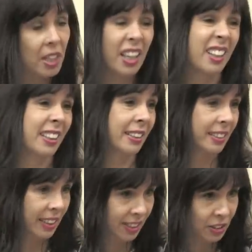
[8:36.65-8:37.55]
And I
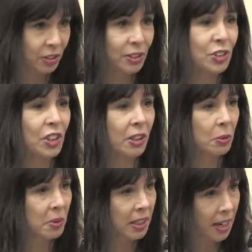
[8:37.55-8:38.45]
continue to share
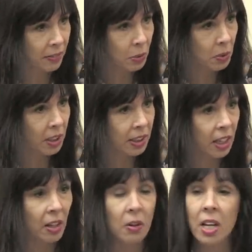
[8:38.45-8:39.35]
it with everyone I
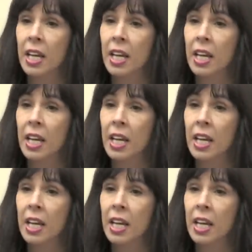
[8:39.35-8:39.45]
know.